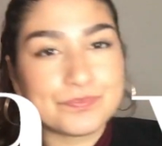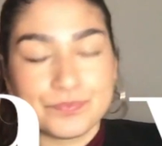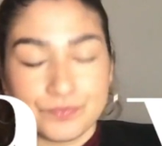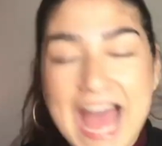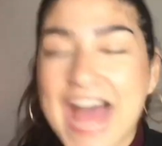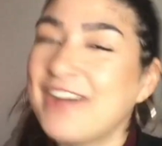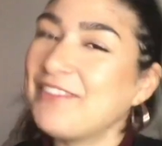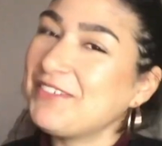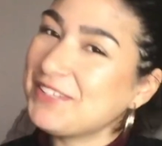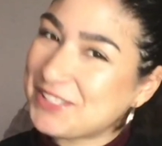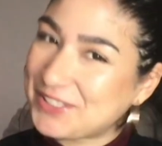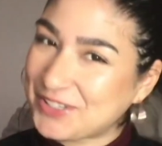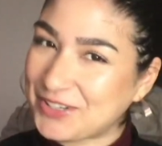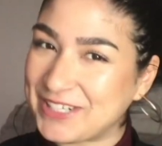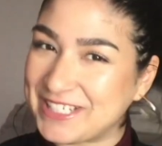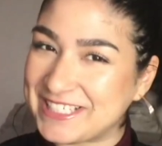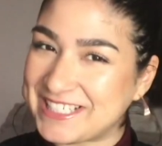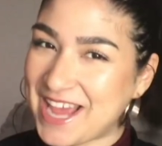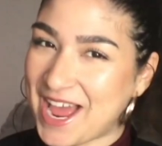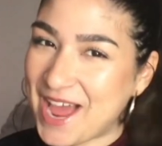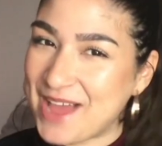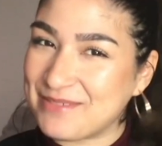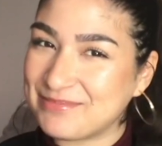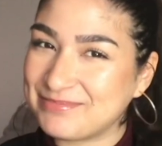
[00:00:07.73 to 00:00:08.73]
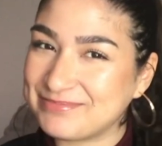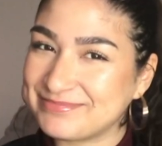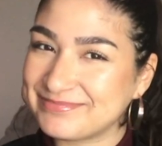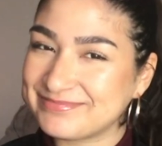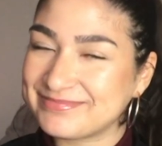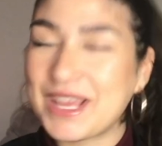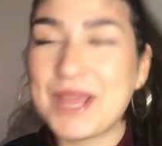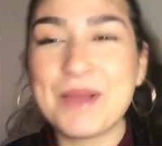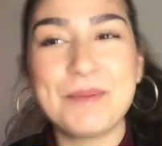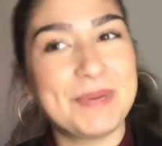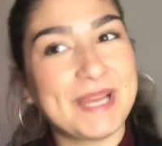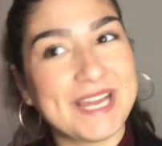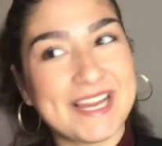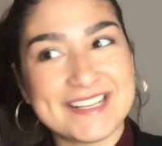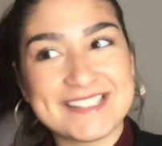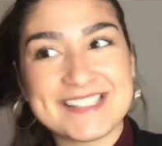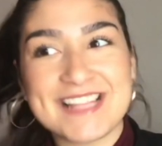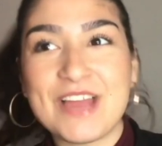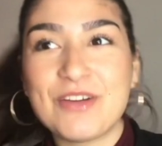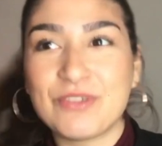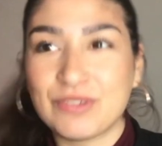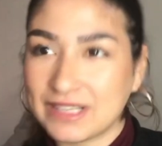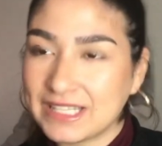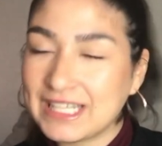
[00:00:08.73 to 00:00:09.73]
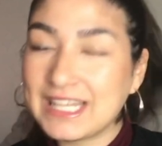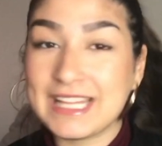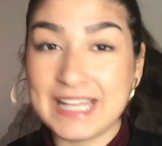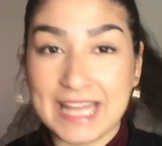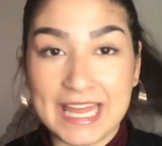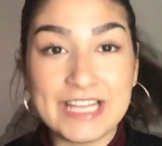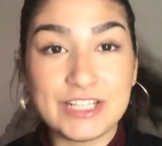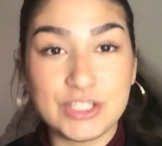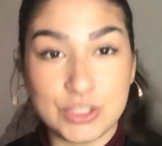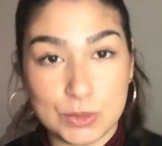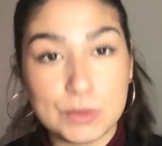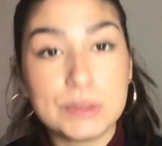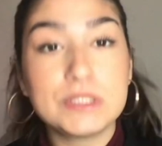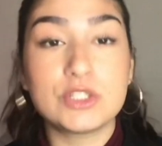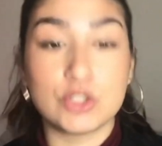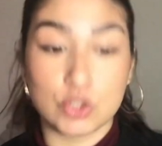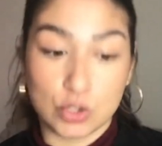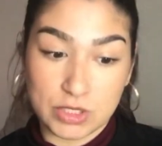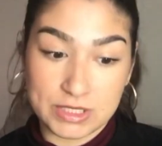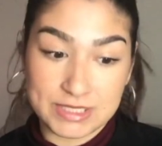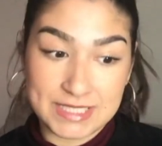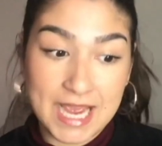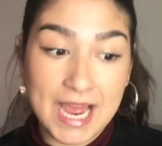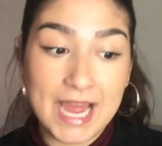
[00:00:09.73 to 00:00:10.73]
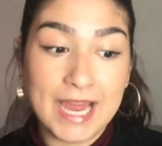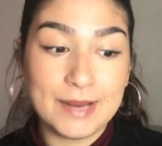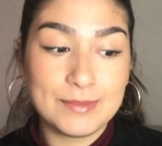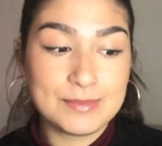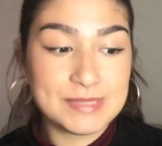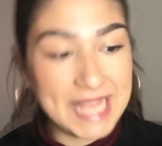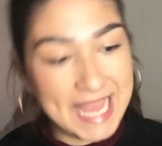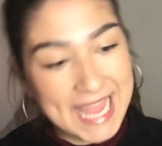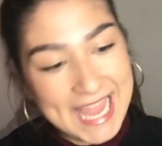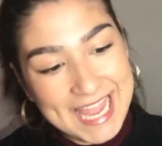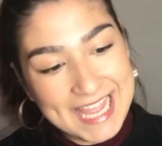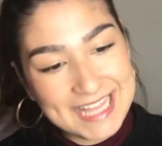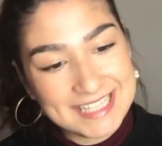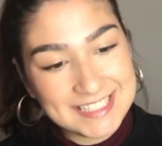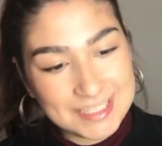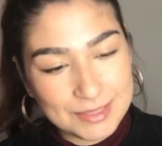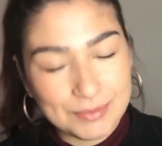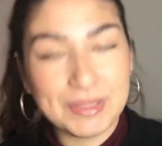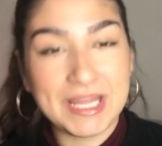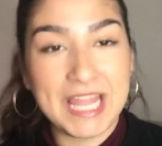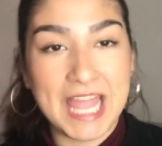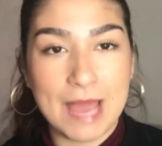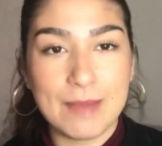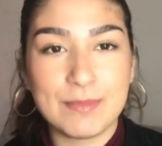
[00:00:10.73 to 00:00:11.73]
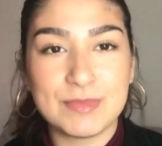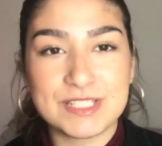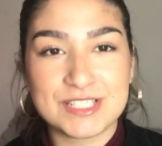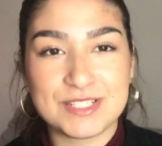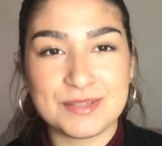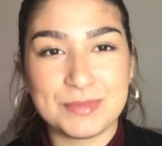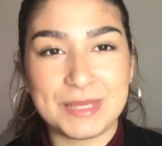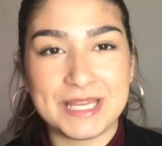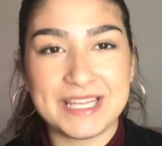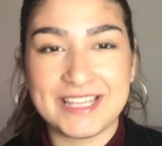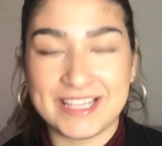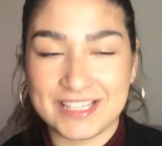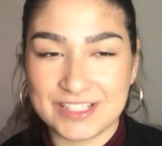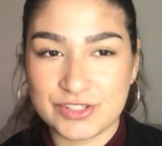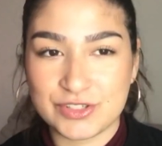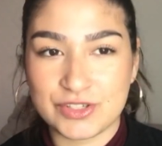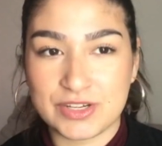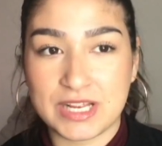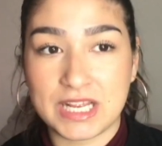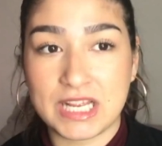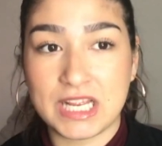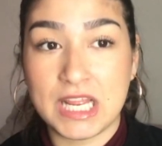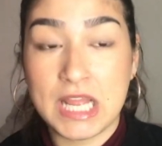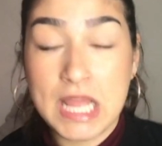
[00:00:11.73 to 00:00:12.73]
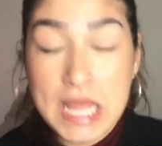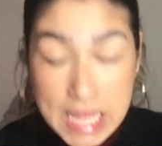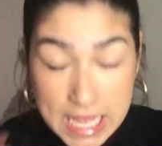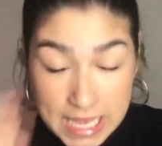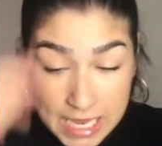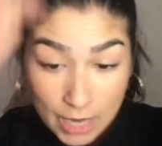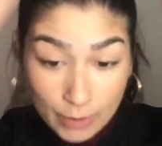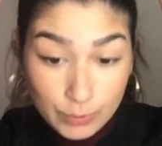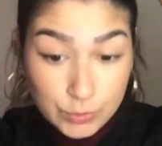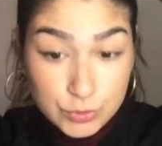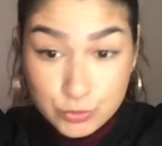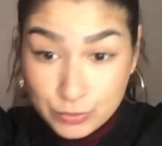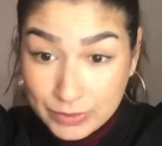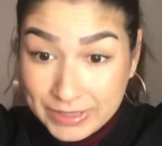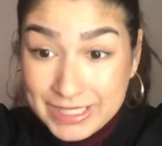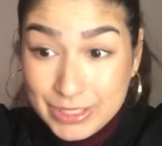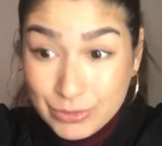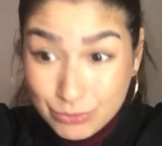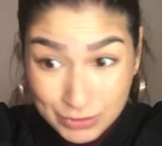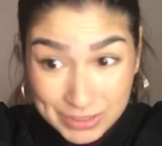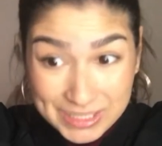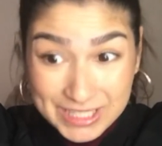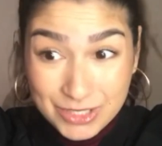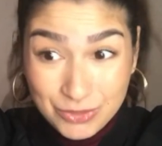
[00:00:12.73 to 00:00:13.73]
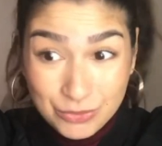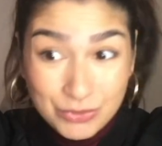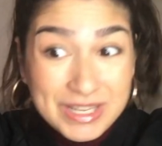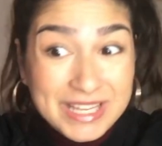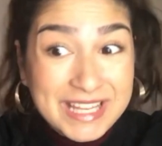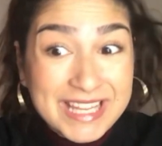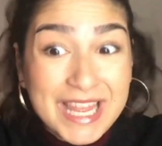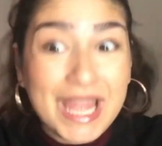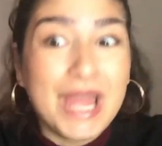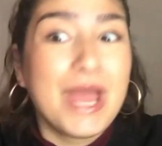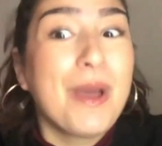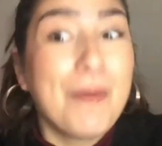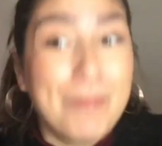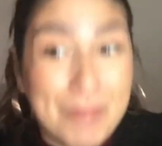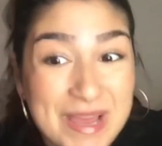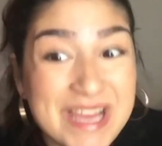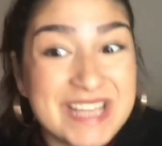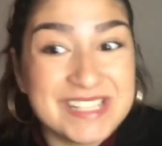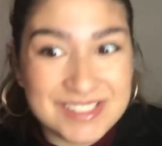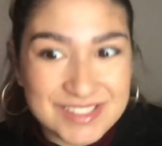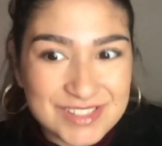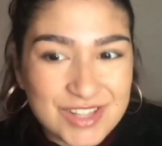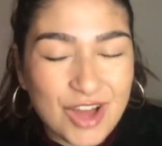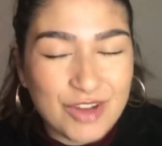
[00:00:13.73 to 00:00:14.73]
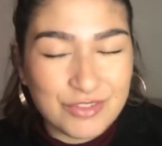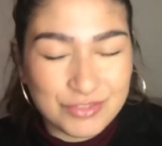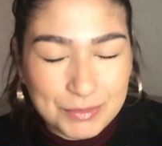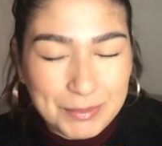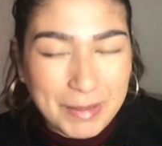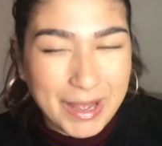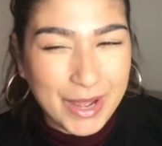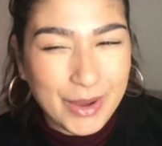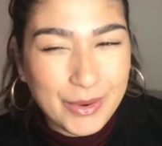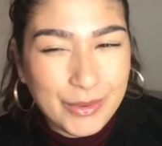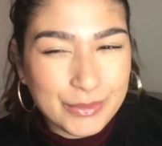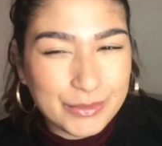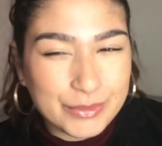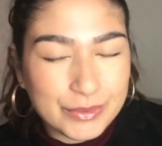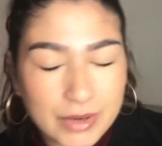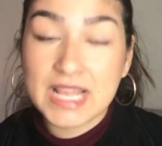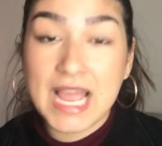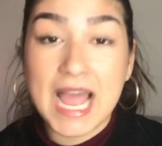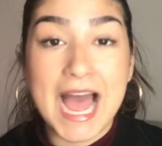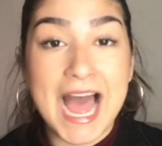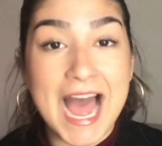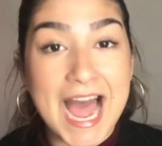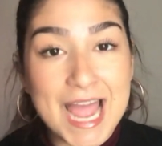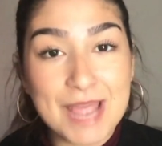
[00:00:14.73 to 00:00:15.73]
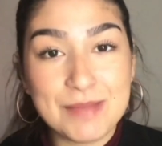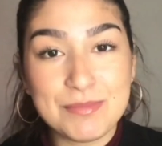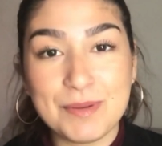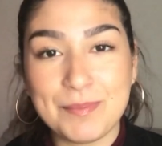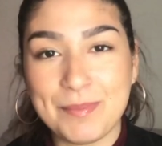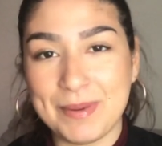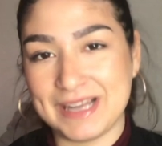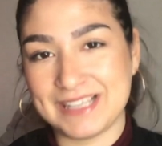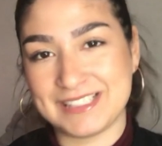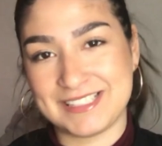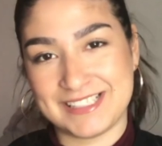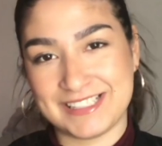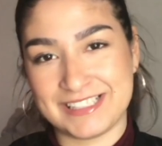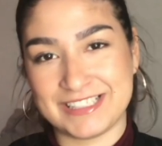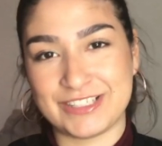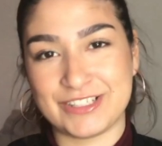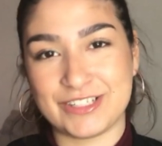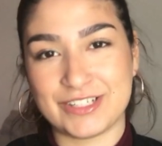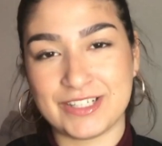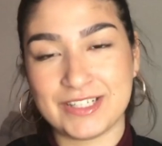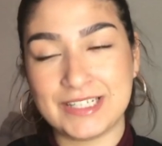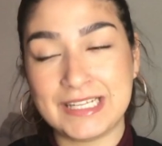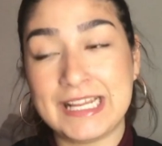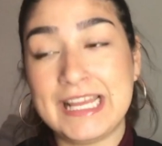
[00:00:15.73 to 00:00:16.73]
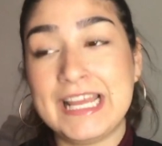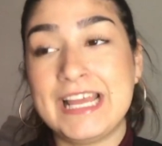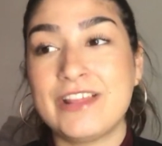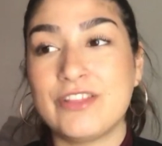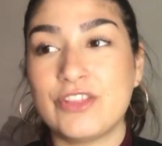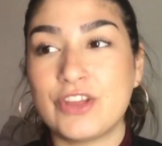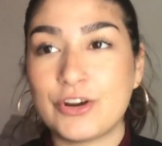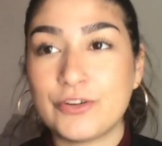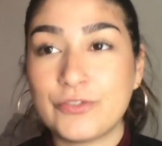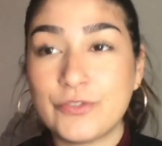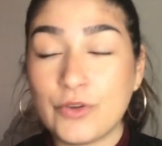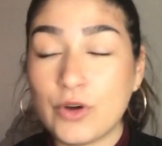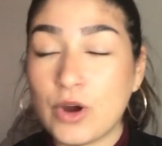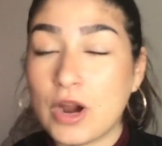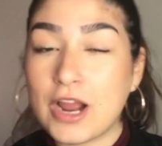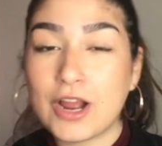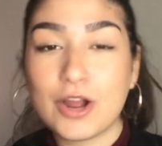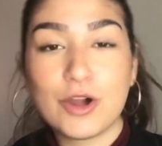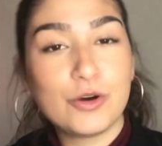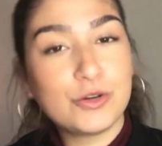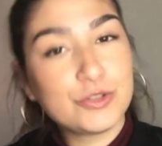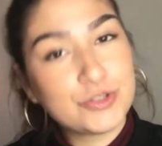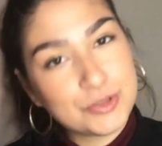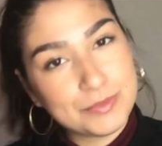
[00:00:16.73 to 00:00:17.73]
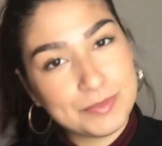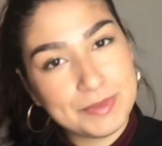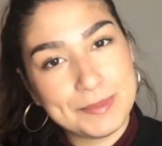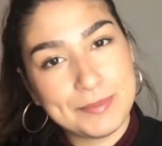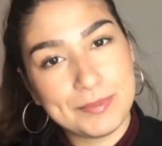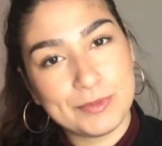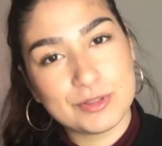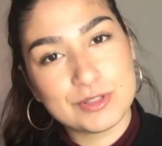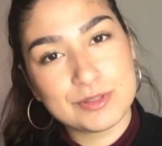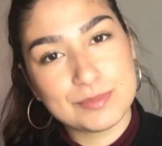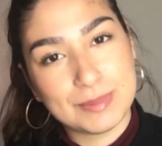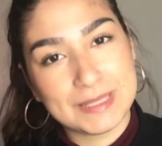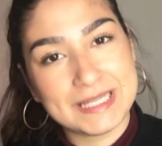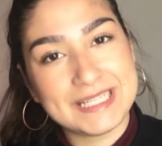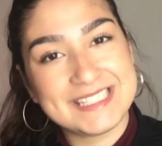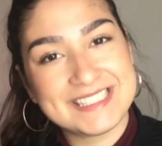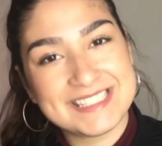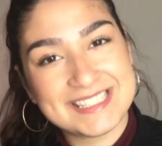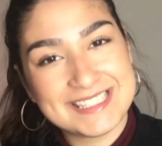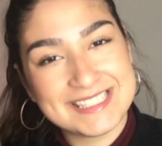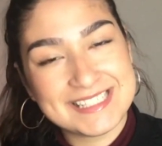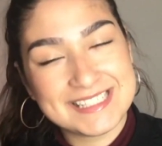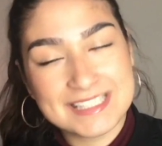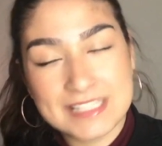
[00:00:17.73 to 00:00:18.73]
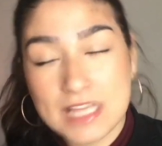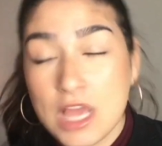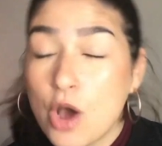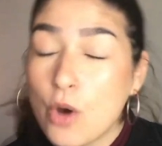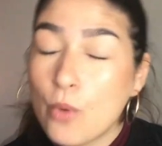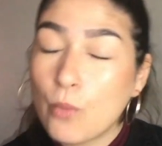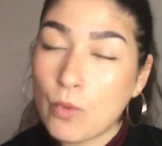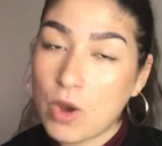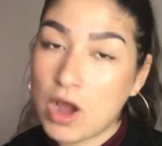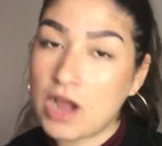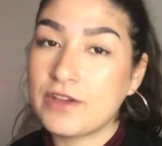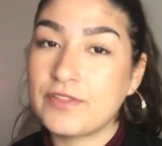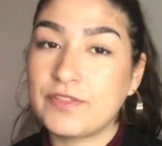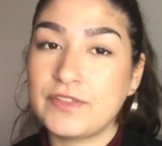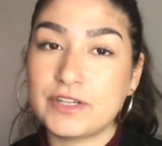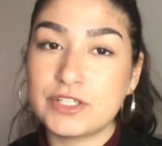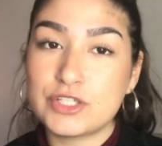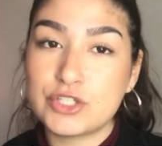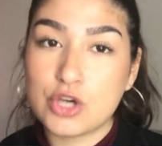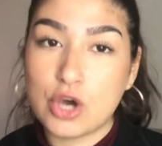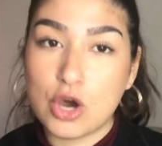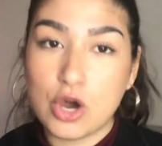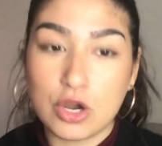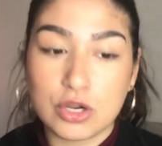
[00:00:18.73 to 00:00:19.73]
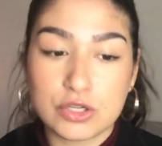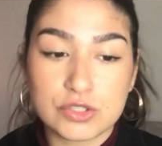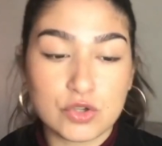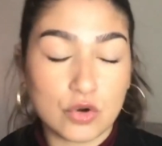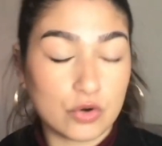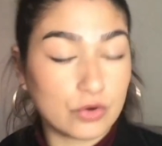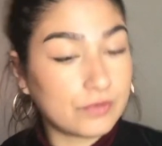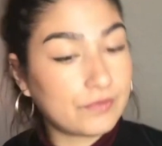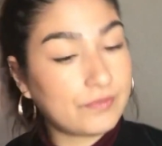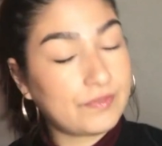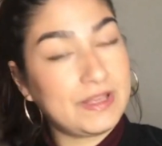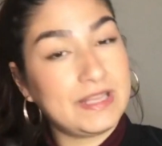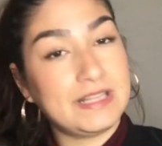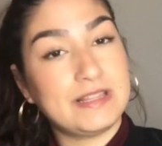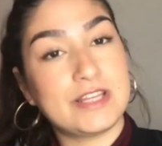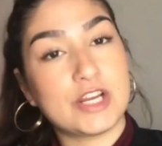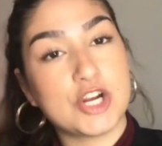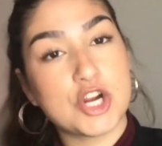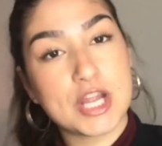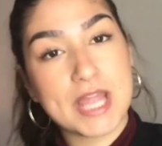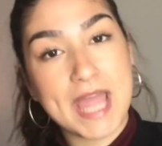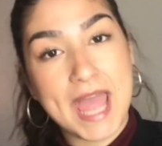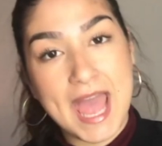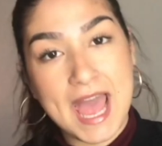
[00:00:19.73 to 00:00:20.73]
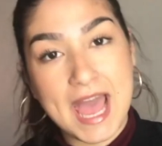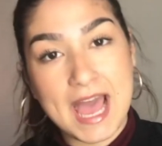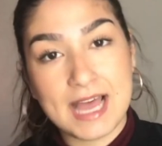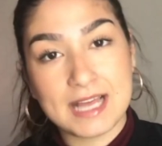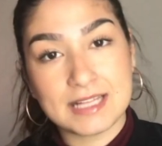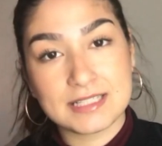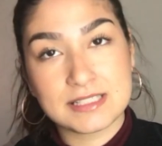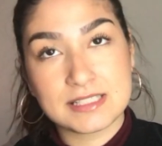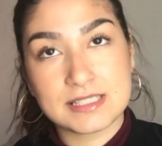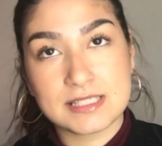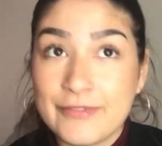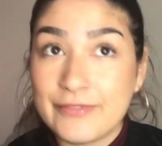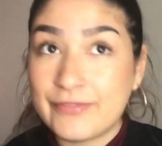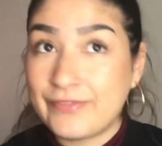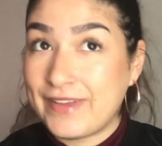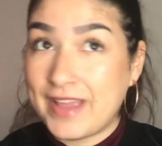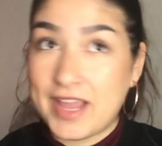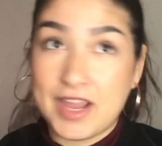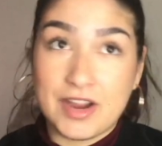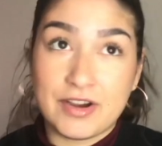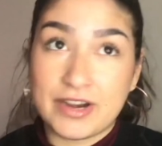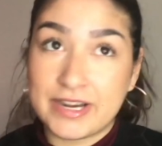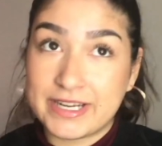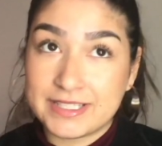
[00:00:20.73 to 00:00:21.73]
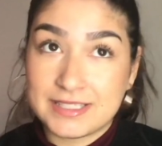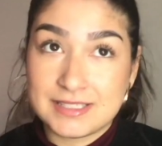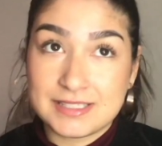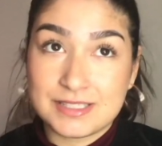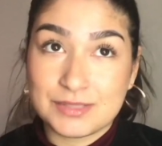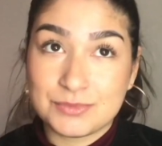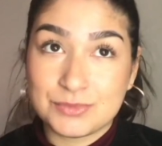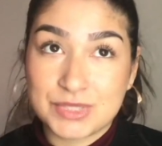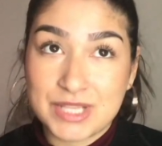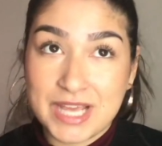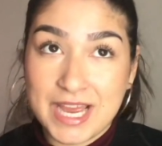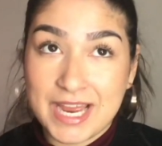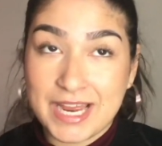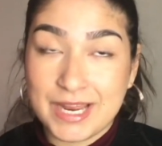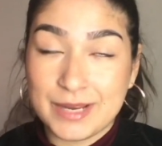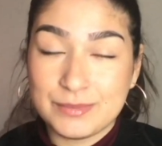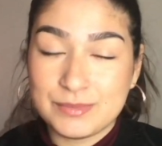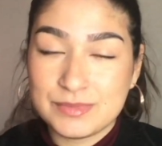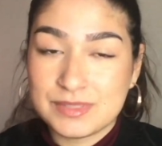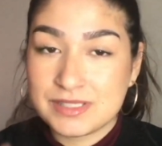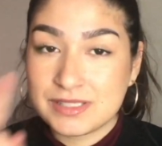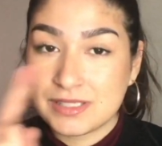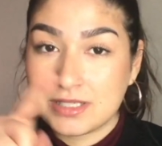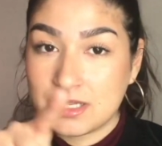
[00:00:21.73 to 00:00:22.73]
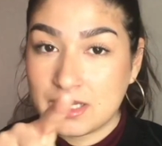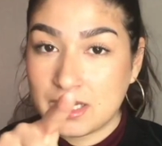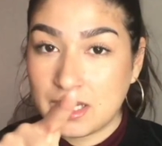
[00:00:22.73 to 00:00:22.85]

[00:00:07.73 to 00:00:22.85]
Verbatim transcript: I have a story time because I really like doing story times, and something happened to me yesterday I was really, really, really pissed off about. I'm a pet sitter, therefore I go to people's places, walk their dogs or feed their cats, ferrets sometimes.